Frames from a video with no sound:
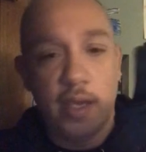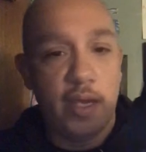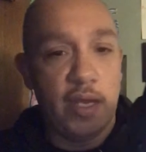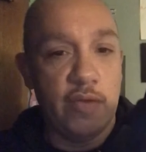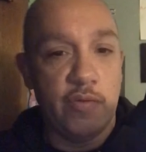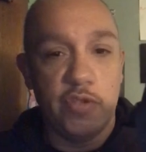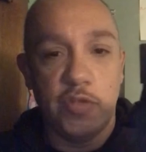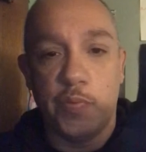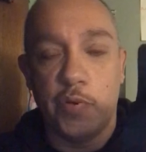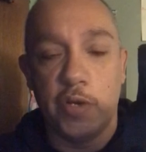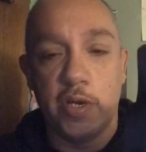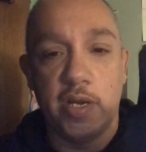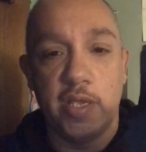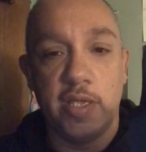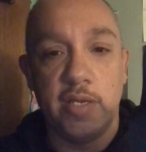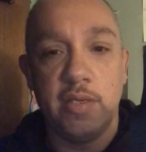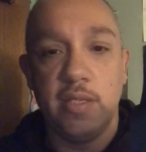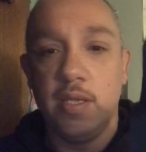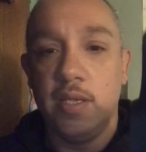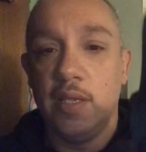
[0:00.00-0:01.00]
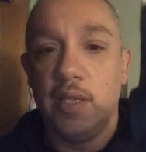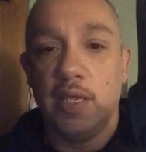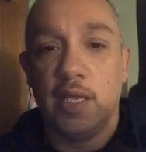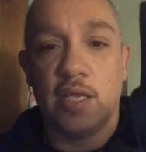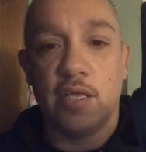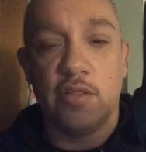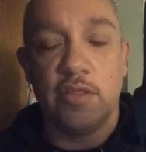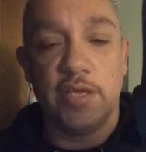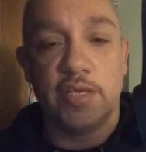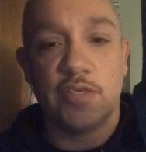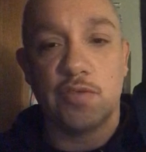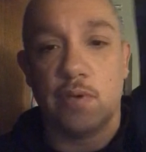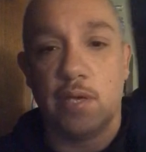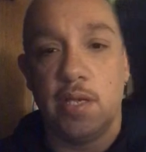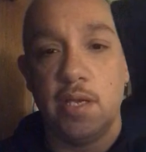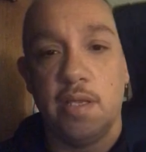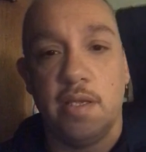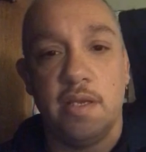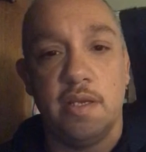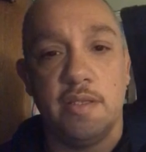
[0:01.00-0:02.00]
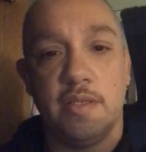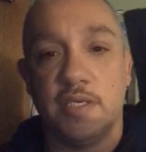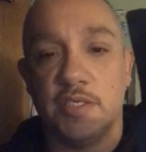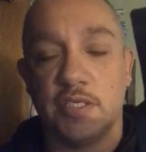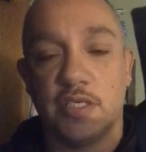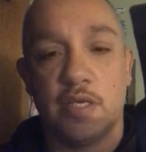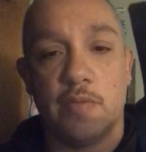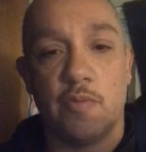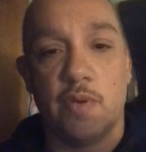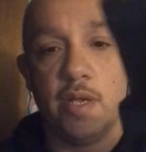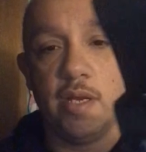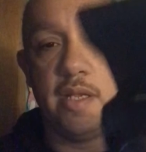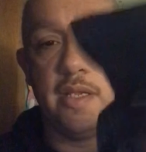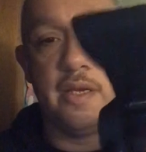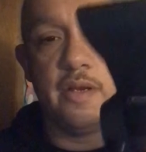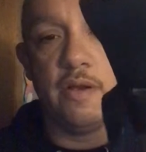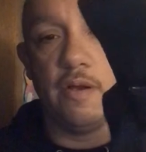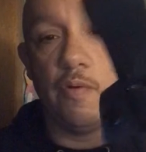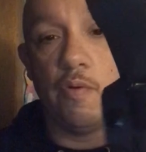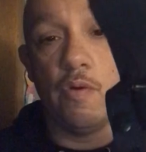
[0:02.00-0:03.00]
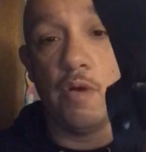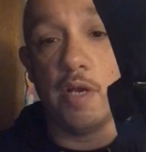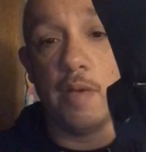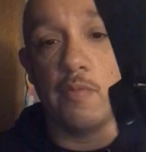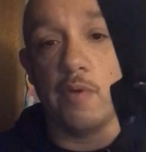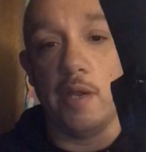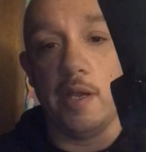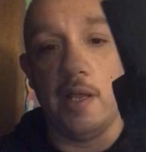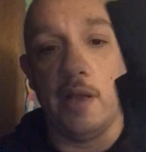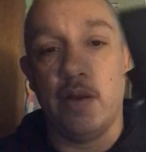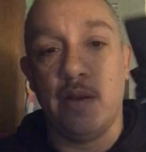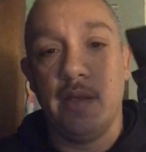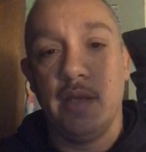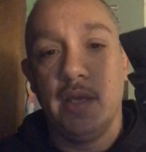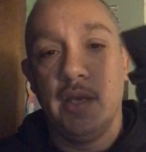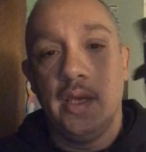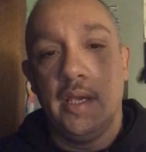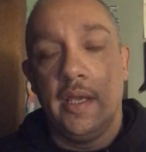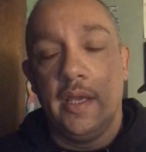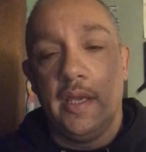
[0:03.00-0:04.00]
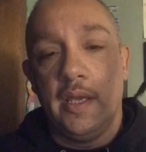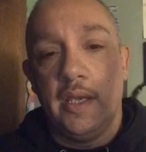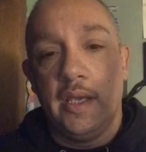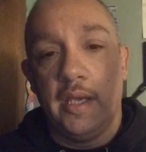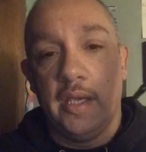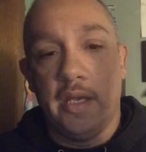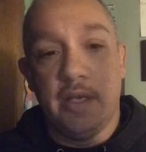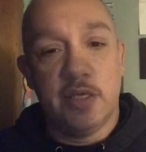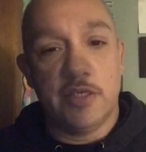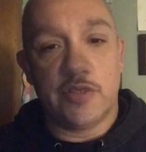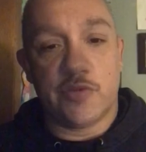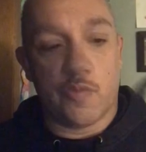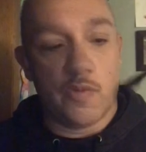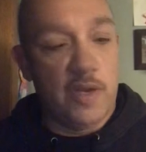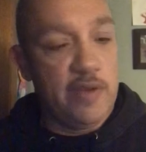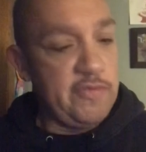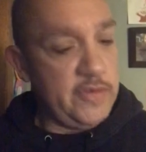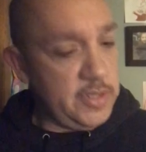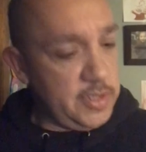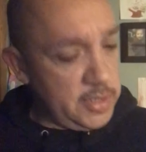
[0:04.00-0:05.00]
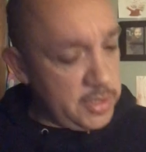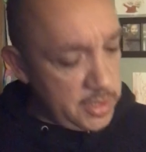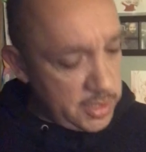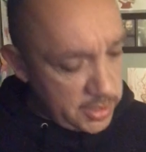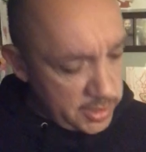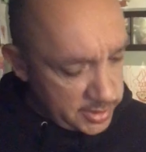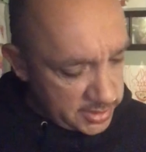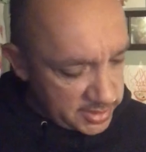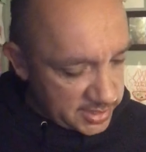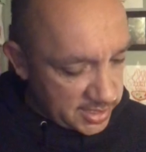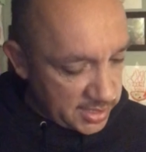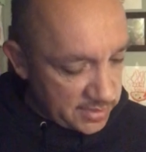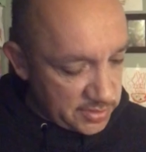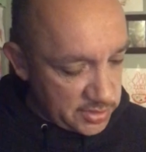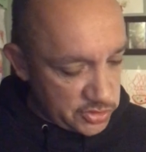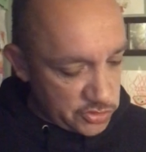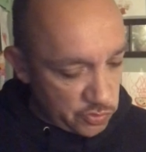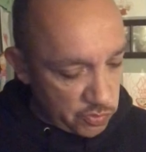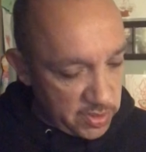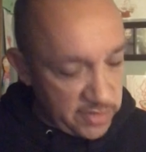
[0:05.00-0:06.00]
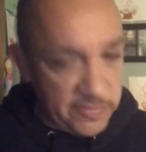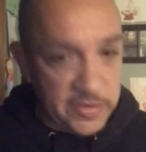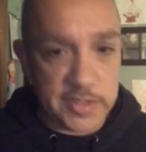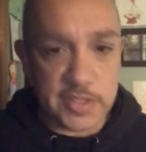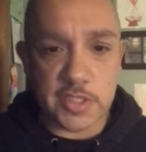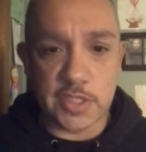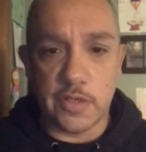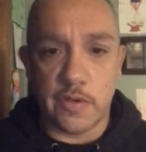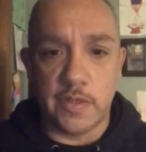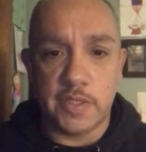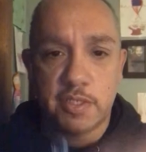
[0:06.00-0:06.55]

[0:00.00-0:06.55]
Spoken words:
And then when you put it in, it clicks right in. It doesn't come right, it won't come right out. It is riveted. It's got these rivets, so it's